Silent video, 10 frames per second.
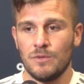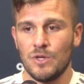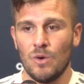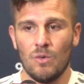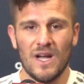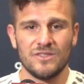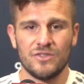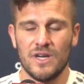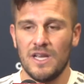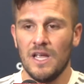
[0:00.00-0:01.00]
You know,
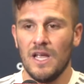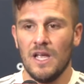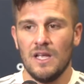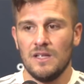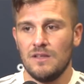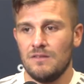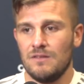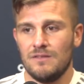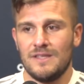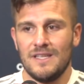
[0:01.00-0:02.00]
Andre
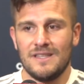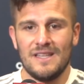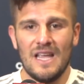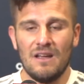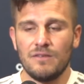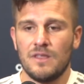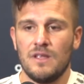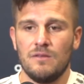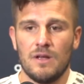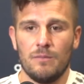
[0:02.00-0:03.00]
did
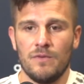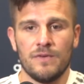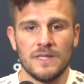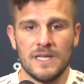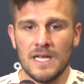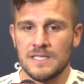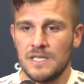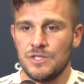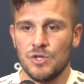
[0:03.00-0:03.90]
everything fantastic.